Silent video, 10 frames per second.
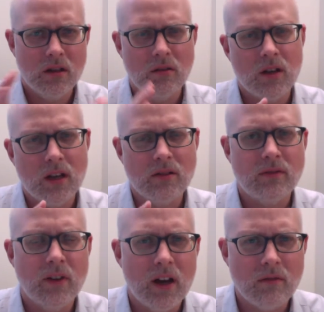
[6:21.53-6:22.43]
kind
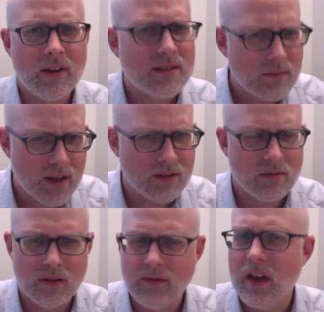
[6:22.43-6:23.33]
of resume
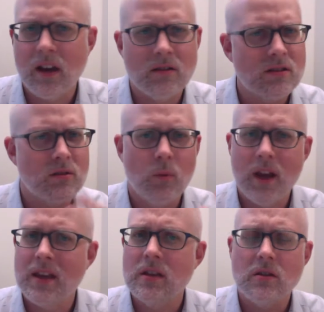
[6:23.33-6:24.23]
sort of thing, or just a
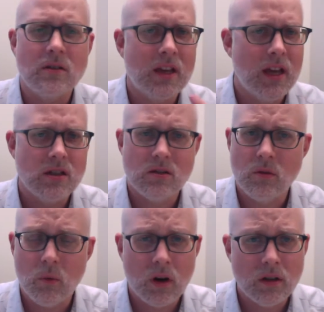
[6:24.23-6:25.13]
way that you're engaged in the
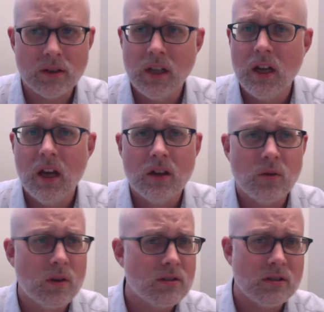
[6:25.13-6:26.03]
world.
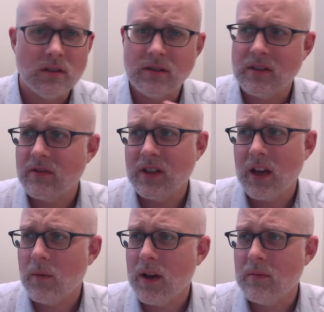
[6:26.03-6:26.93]
Twitter's a little different
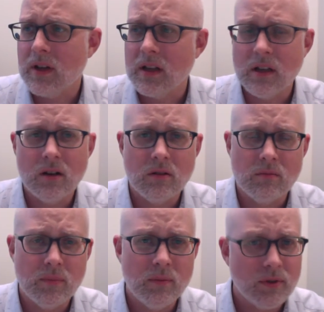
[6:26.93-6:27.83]
that way, but
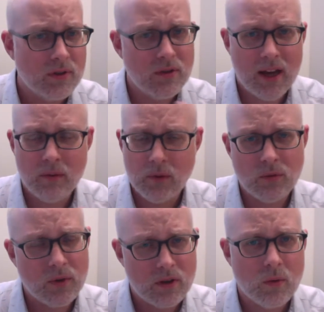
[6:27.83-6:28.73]
people do that
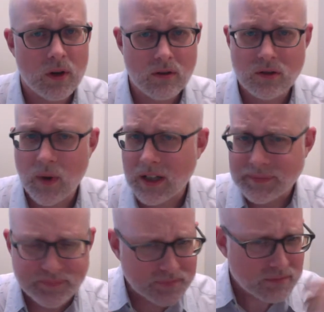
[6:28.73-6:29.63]
with Twitter as
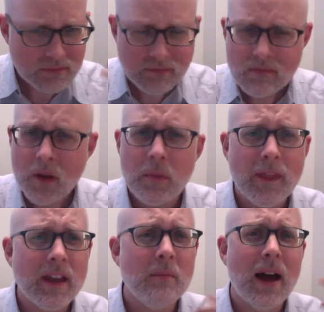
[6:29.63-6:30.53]
well. But
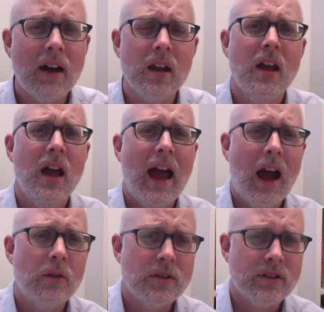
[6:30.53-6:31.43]
think about
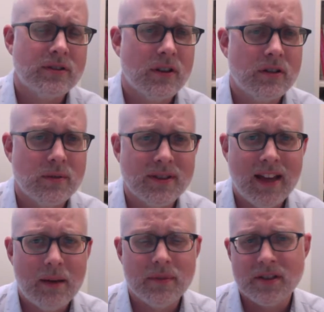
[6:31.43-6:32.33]
how you can start to
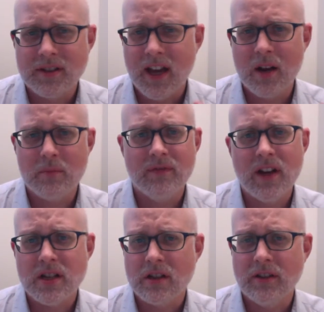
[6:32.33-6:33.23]
establish this kind of
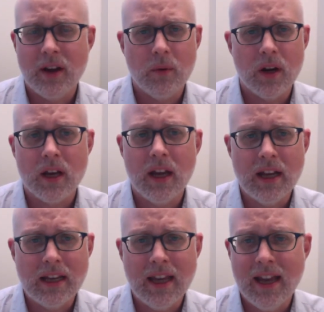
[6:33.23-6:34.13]
professional network and
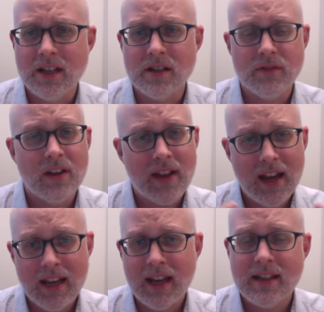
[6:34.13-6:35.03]
engage. And if you have
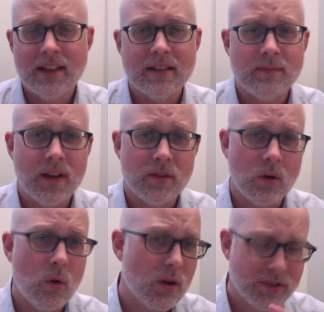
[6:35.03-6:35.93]
any ideas about the
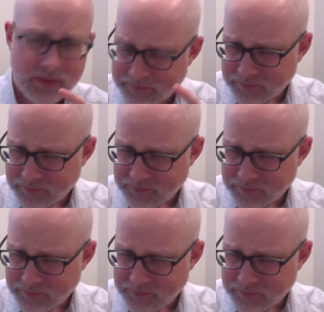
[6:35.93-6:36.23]
course,